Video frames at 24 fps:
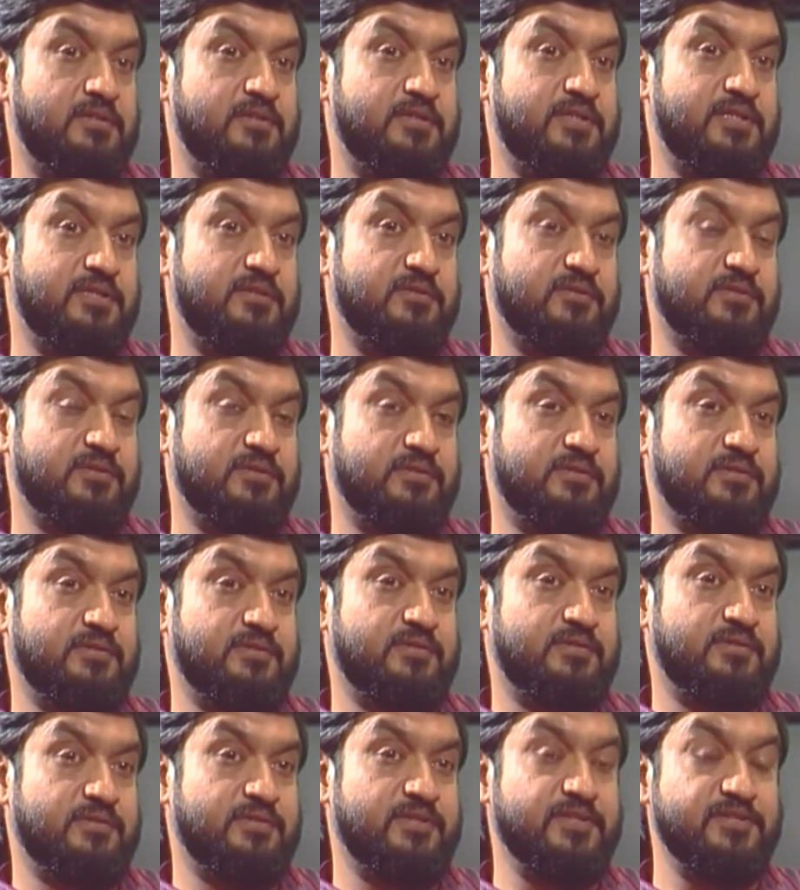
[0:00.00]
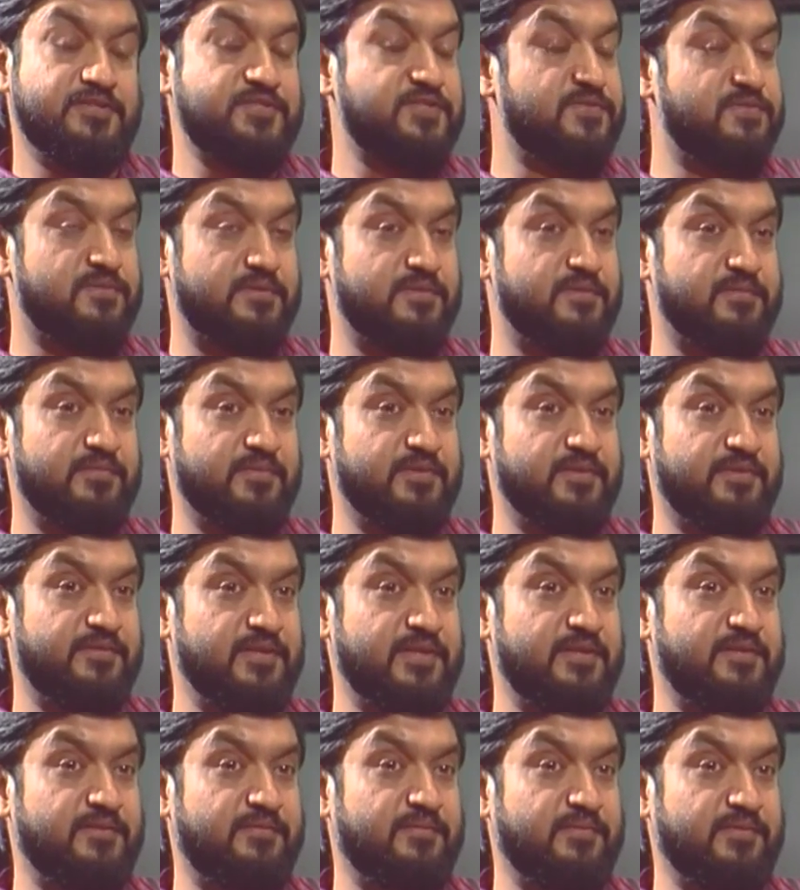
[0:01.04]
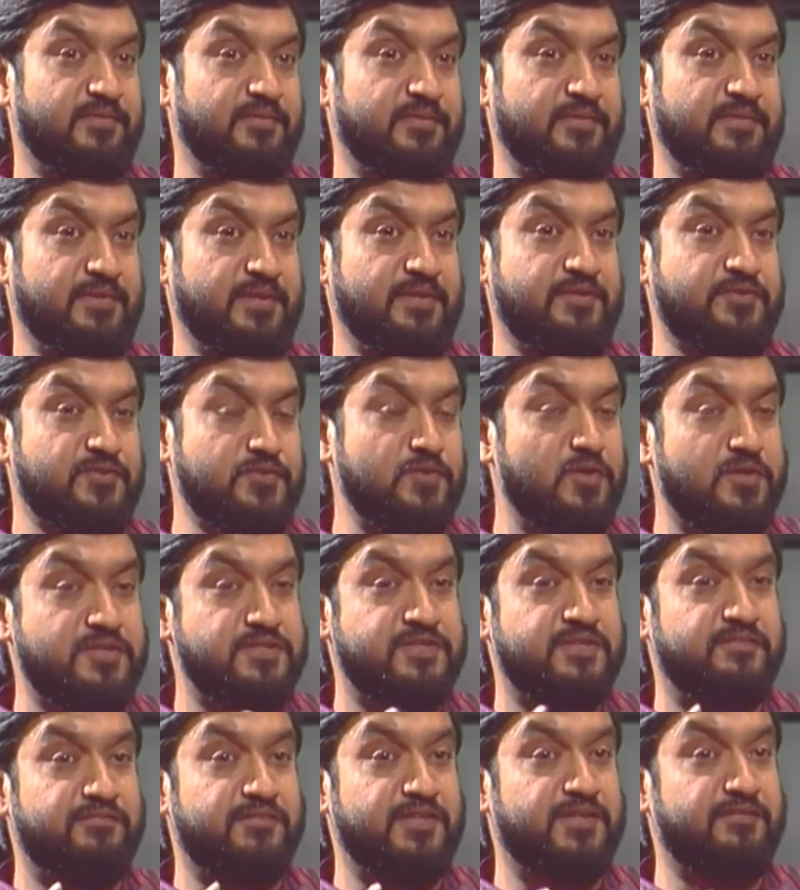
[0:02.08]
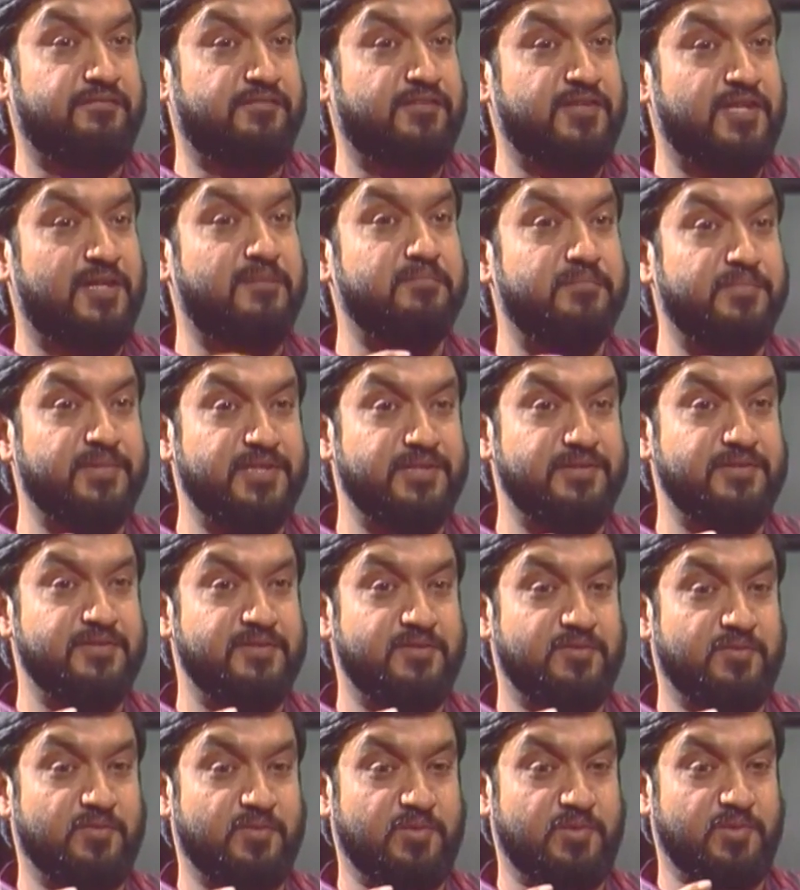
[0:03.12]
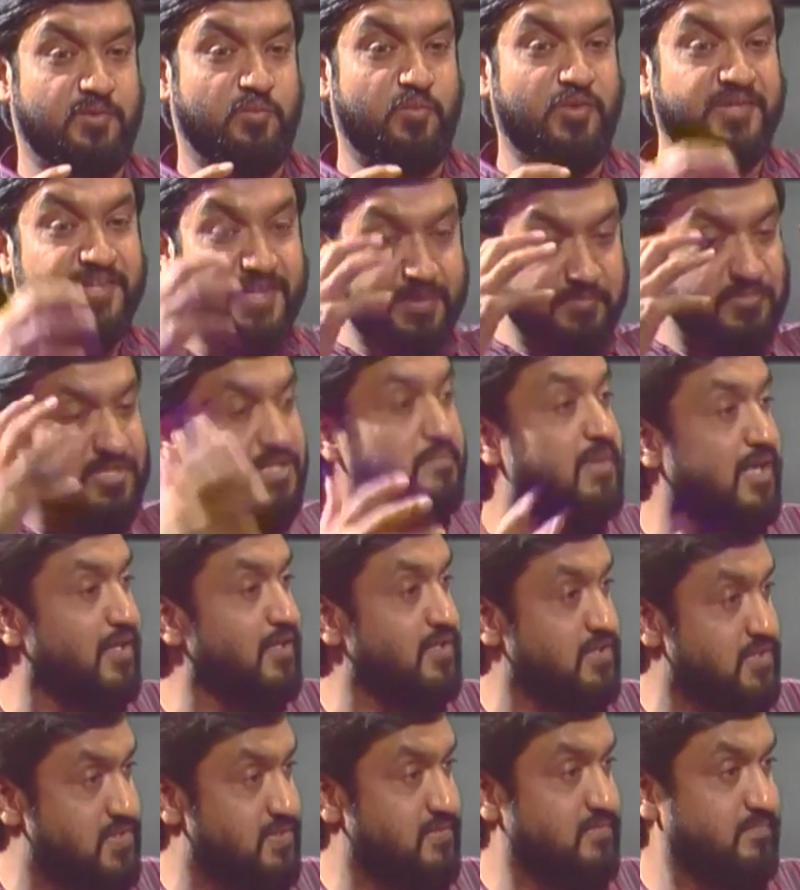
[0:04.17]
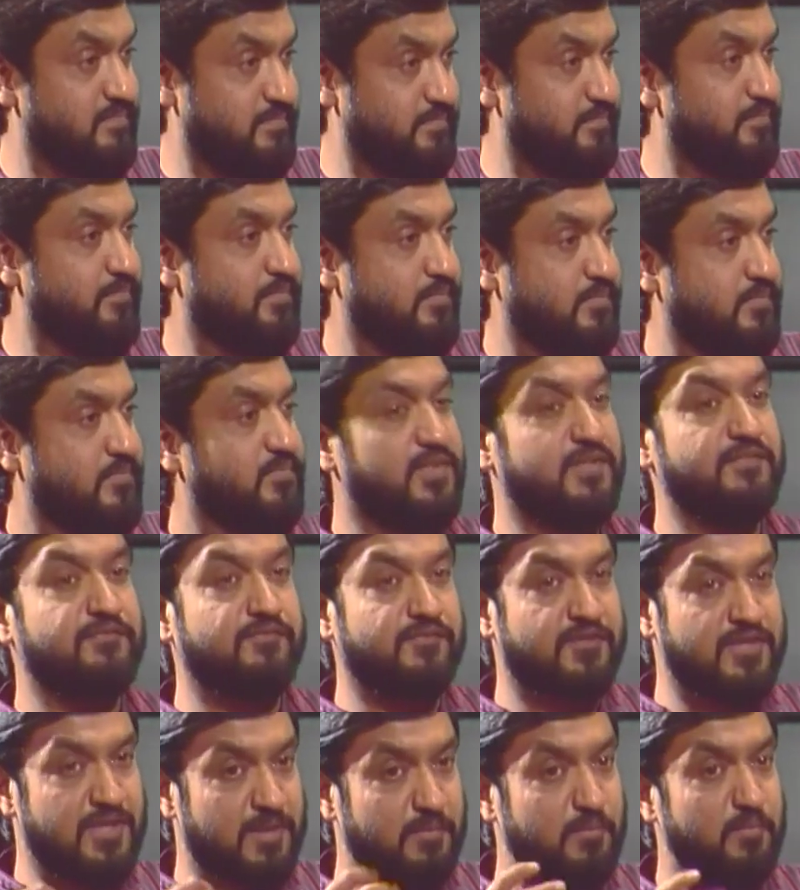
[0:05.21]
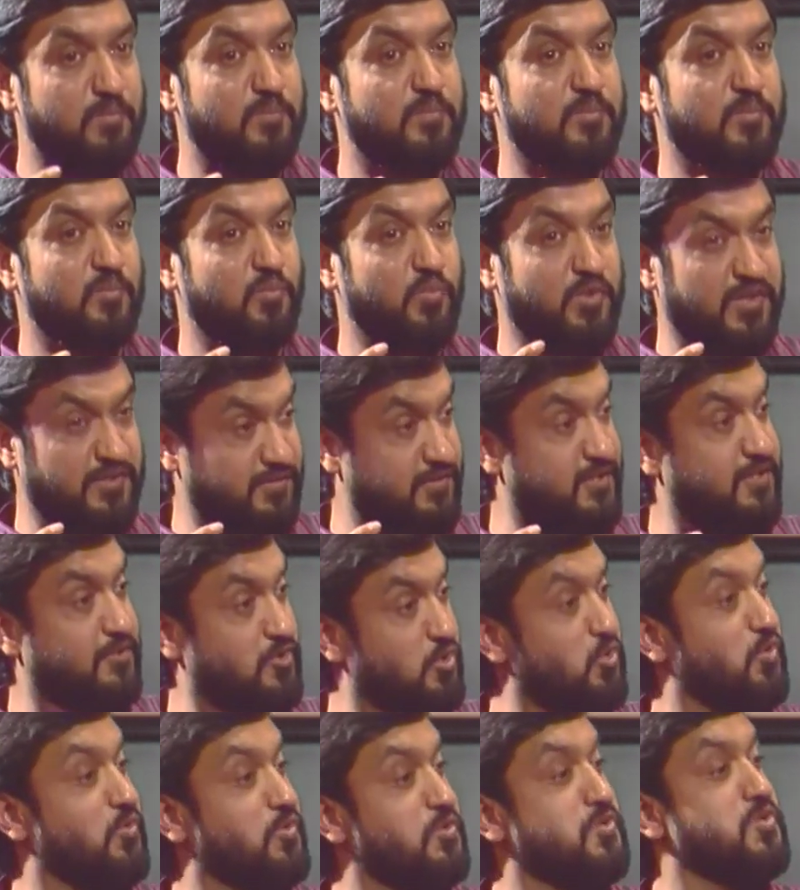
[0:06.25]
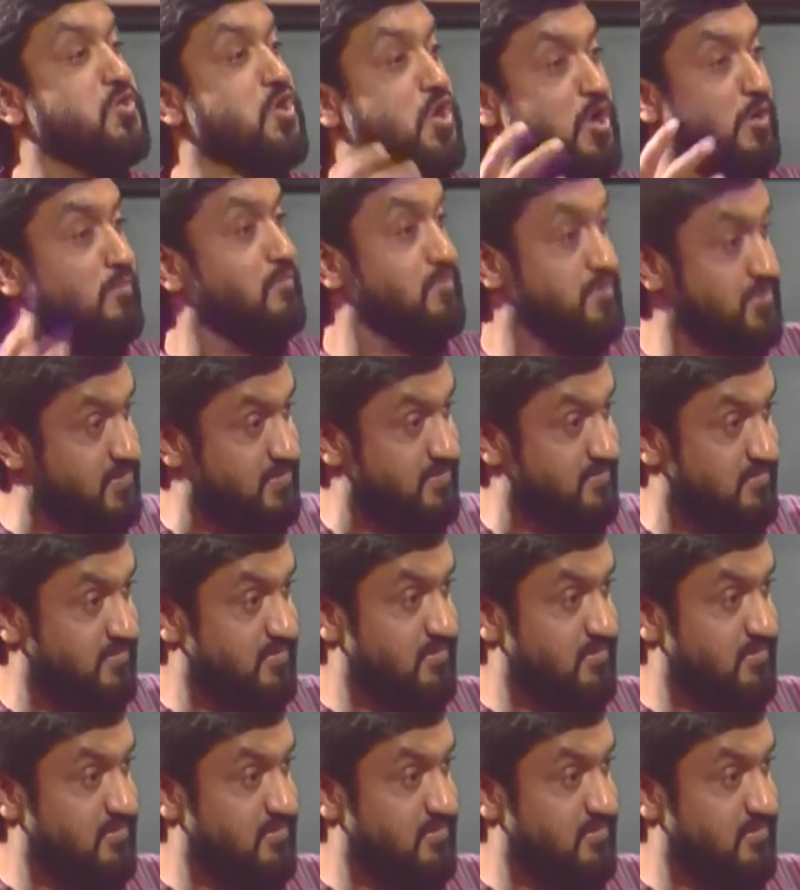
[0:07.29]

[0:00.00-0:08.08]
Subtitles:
Now, it's not as if they've come in with empty minds. They've come with their own norms